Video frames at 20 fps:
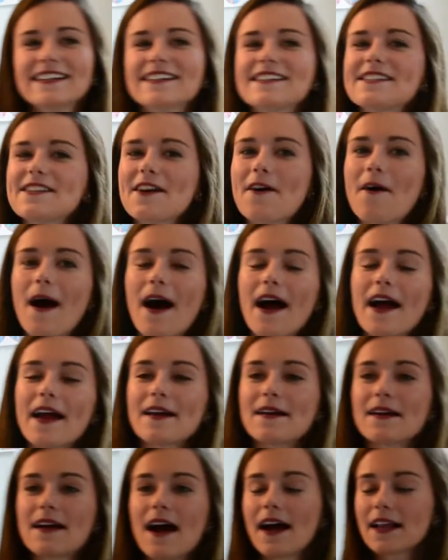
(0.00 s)
So
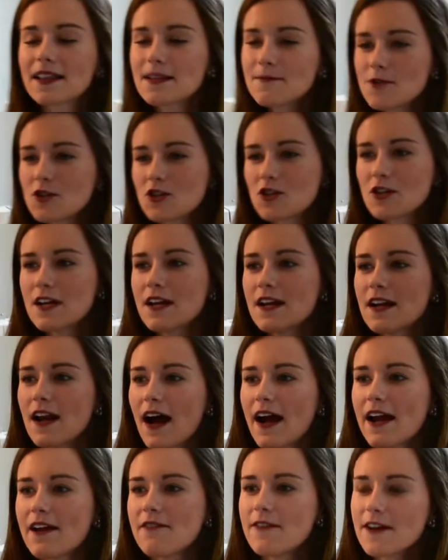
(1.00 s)
I got the machine.
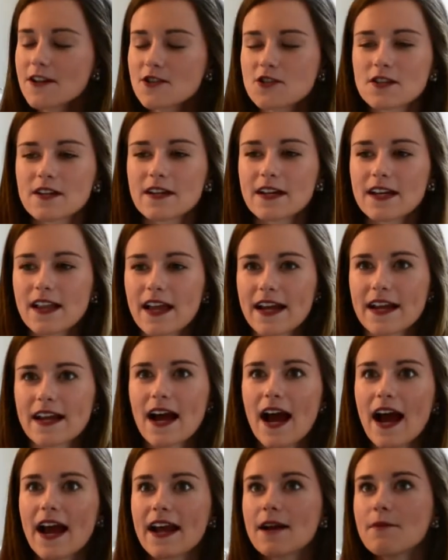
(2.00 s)
I eventually,
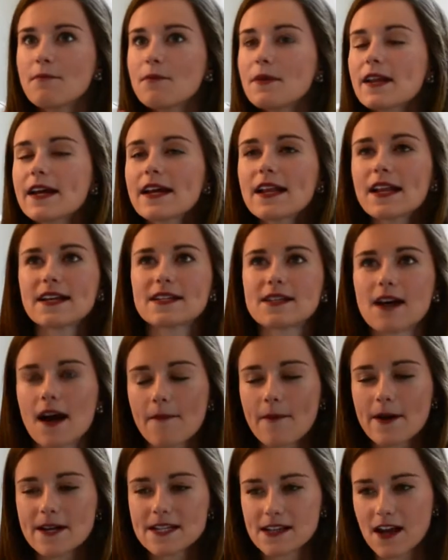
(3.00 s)
I completely
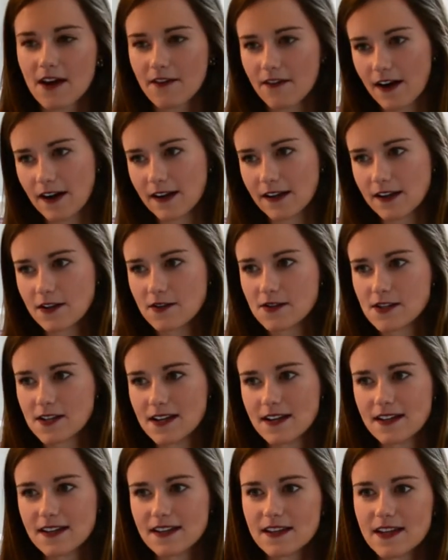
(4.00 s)
taught myself how to use it.